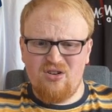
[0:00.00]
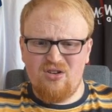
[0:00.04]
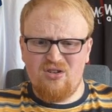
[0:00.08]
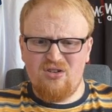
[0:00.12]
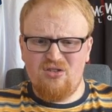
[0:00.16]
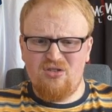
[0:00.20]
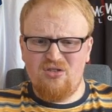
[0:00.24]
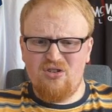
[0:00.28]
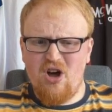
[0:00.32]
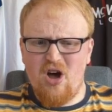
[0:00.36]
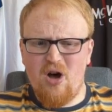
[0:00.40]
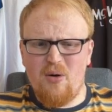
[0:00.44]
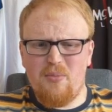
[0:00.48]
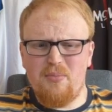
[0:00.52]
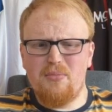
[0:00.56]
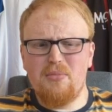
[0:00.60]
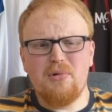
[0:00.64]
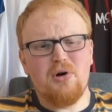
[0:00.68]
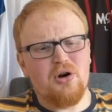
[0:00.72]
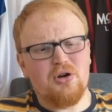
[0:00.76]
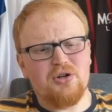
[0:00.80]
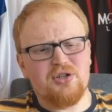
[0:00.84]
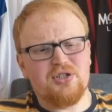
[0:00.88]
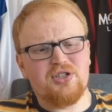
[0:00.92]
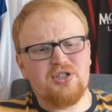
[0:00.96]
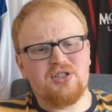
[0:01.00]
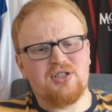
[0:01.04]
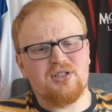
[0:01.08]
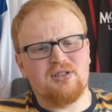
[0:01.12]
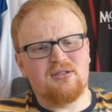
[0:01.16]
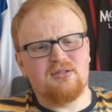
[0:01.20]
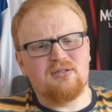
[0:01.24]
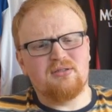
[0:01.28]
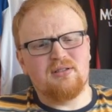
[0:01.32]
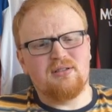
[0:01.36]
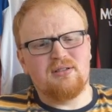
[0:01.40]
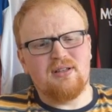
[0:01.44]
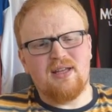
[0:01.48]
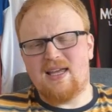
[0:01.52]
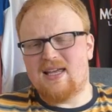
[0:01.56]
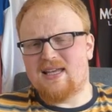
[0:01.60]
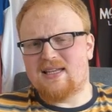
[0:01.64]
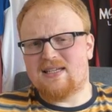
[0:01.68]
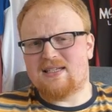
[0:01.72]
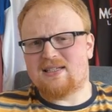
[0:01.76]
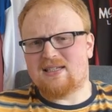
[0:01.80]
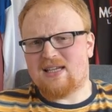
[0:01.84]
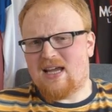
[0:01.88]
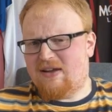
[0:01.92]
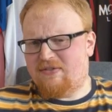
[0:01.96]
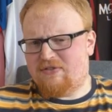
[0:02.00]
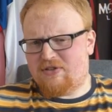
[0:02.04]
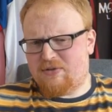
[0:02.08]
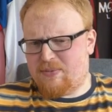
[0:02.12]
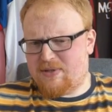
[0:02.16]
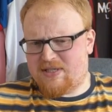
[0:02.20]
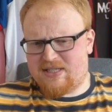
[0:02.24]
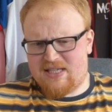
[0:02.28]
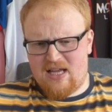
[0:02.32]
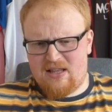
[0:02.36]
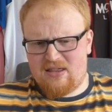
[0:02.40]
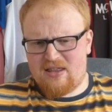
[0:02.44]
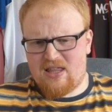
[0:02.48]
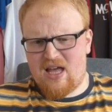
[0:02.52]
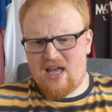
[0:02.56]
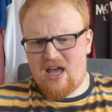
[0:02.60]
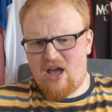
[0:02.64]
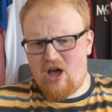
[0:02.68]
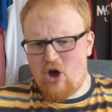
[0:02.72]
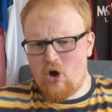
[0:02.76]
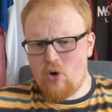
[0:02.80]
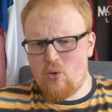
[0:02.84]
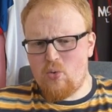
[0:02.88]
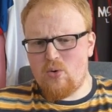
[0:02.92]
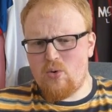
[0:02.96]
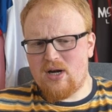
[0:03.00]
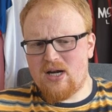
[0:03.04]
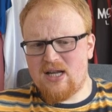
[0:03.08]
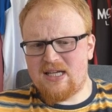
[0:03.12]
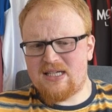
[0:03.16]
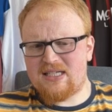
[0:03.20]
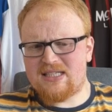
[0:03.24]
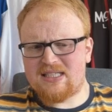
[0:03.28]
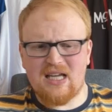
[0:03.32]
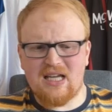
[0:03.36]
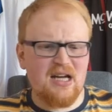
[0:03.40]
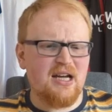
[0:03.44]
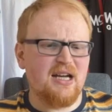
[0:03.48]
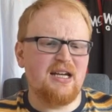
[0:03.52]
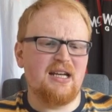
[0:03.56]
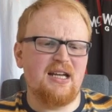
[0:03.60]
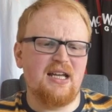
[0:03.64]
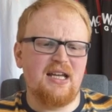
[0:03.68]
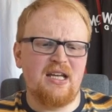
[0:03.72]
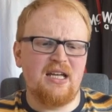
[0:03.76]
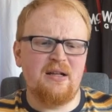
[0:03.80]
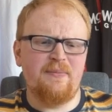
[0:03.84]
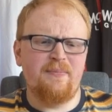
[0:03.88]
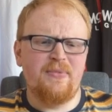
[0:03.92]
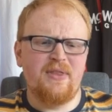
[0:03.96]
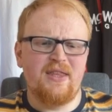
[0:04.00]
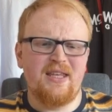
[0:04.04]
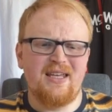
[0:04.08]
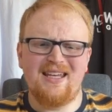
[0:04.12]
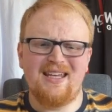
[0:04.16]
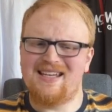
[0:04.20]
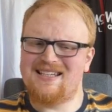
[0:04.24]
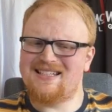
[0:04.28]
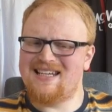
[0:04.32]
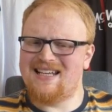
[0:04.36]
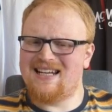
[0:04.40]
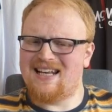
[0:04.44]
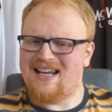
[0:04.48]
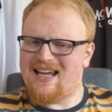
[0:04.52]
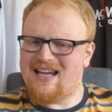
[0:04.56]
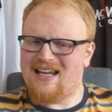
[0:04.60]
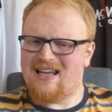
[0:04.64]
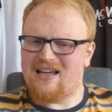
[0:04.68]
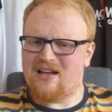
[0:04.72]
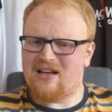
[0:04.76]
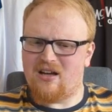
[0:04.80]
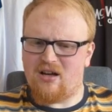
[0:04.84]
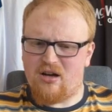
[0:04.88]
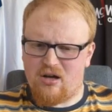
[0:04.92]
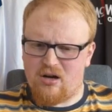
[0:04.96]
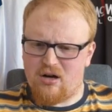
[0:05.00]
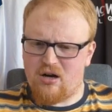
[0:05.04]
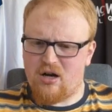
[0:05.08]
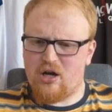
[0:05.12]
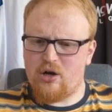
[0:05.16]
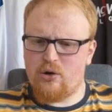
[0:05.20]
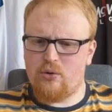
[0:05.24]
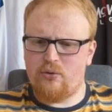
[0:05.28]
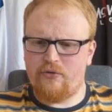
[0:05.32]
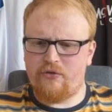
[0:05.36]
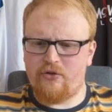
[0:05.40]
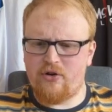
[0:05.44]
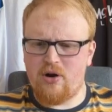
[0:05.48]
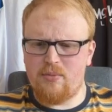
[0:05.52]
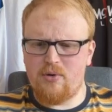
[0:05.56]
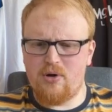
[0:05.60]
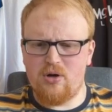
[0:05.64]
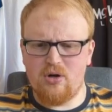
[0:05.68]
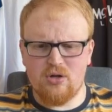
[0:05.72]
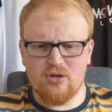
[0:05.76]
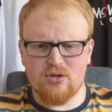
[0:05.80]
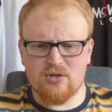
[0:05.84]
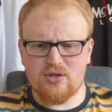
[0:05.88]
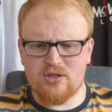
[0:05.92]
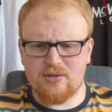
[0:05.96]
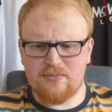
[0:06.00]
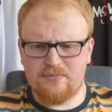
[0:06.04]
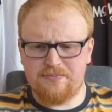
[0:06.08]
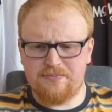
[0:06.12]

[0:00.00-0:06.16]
not much is safe to be said. Their only signing is Elanga on loan from us.